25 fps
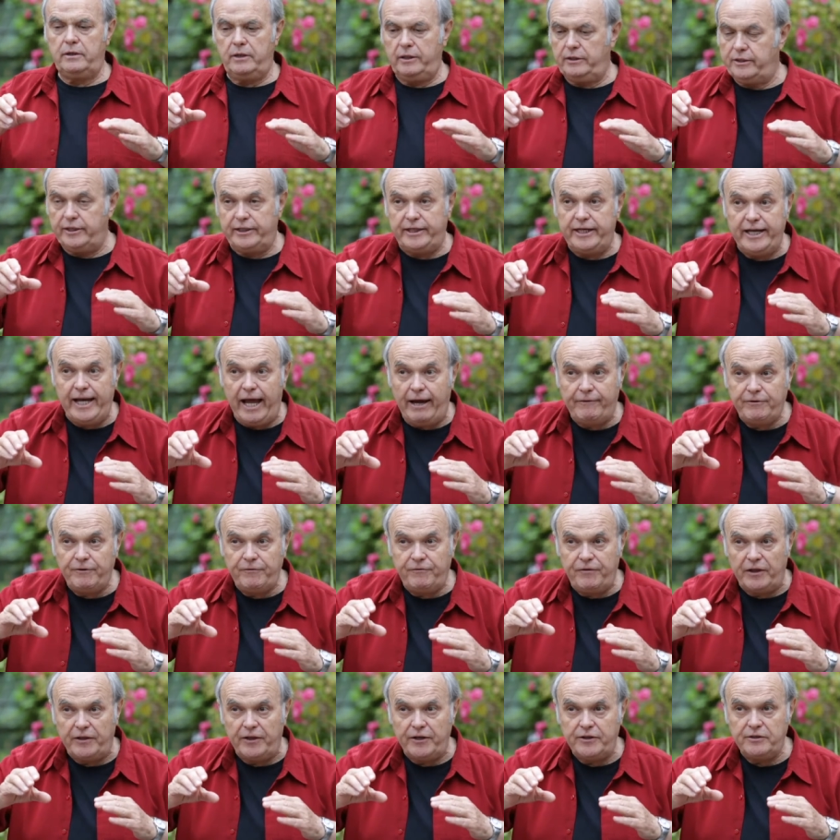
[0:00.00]
You didn't have to
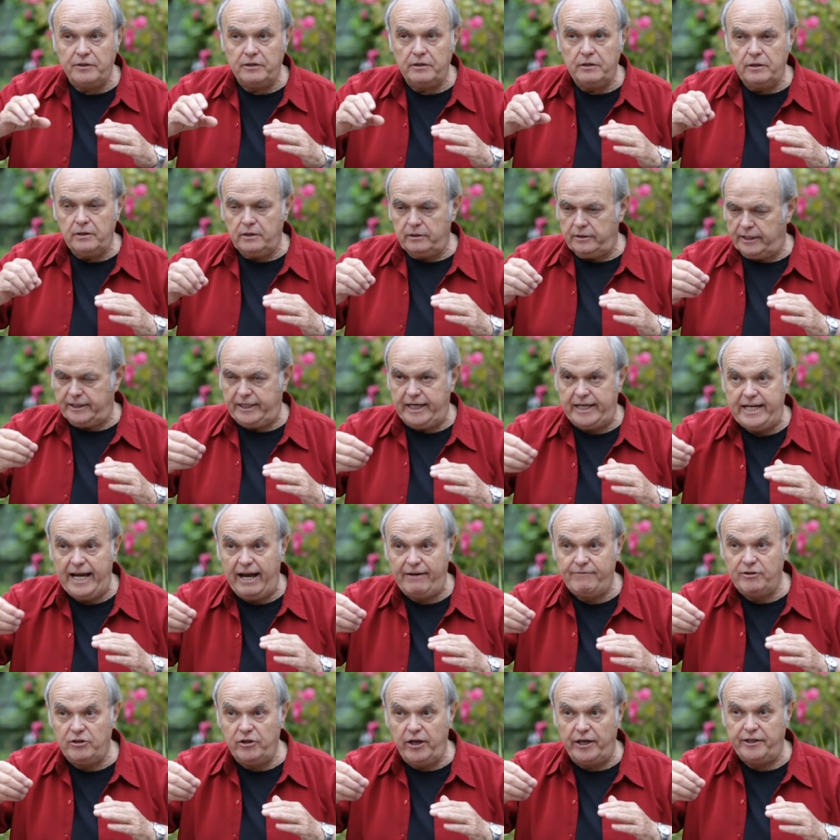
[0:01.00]
fill it, you didn't
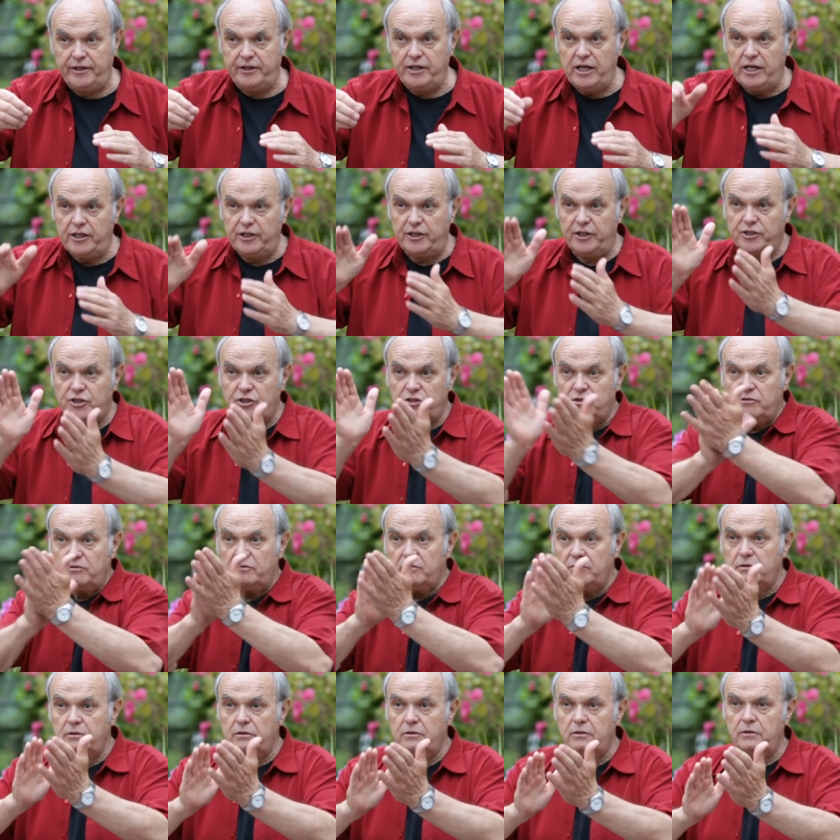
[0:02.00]
have to light it, just
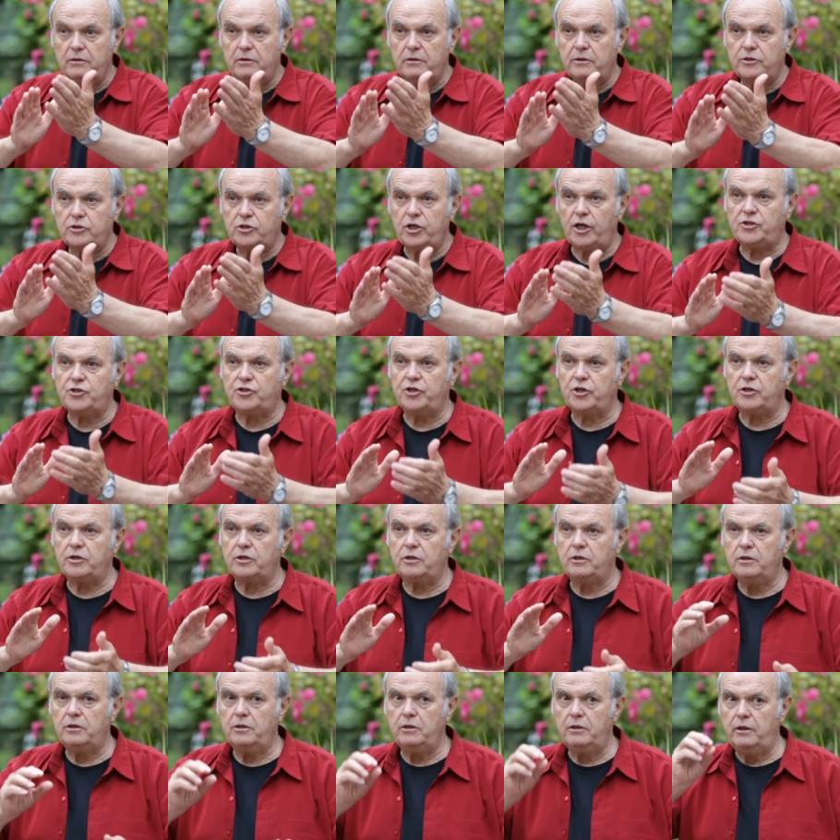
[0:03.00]
touch it.
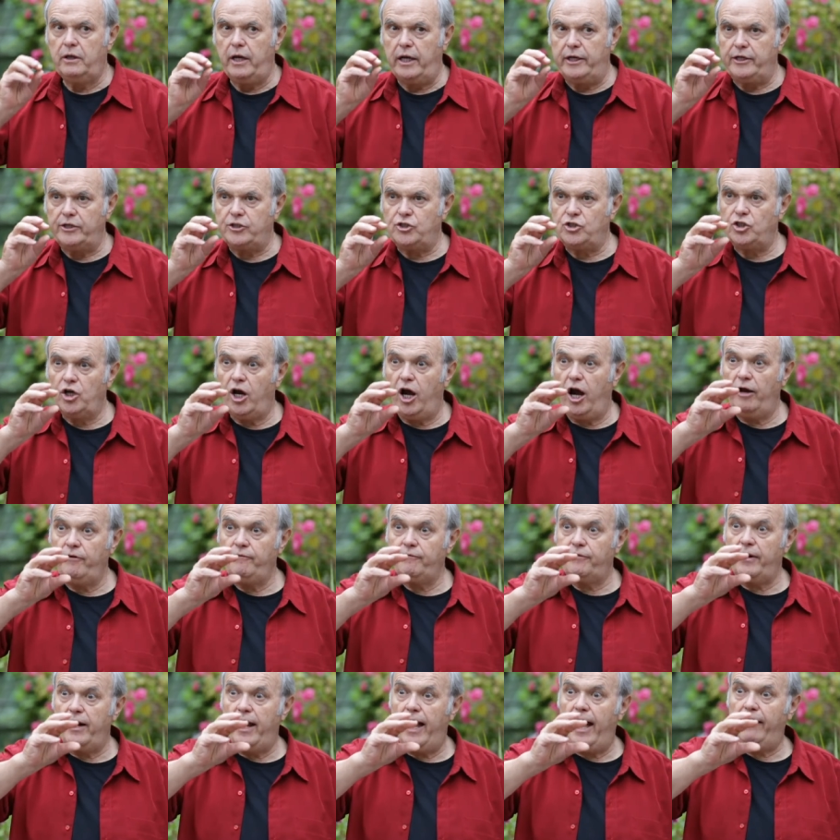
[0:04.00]
It shone
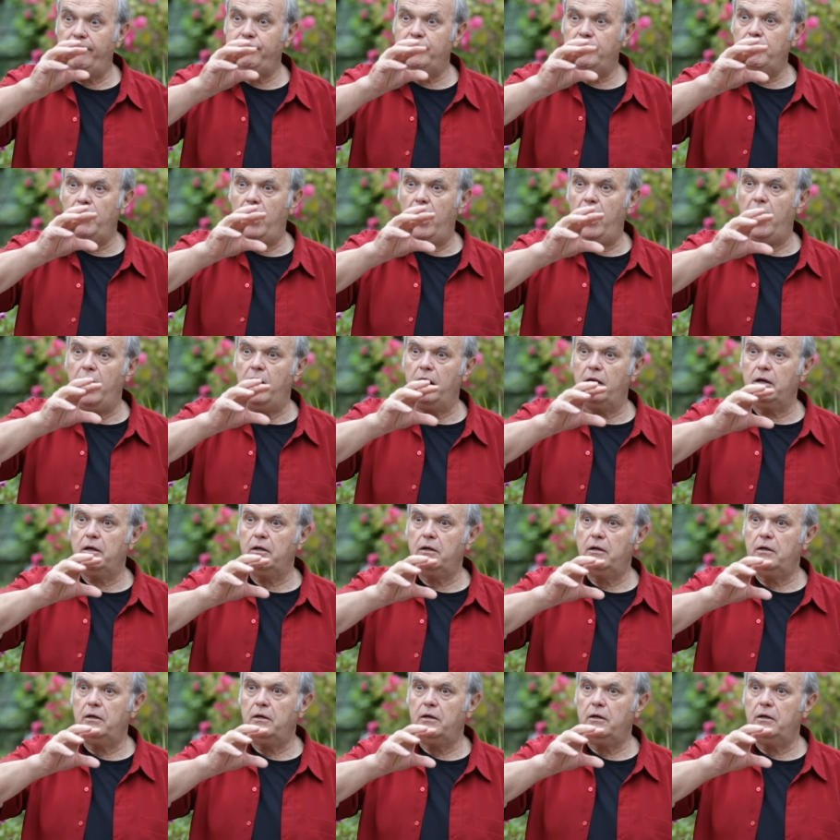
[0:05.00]
for half a mile.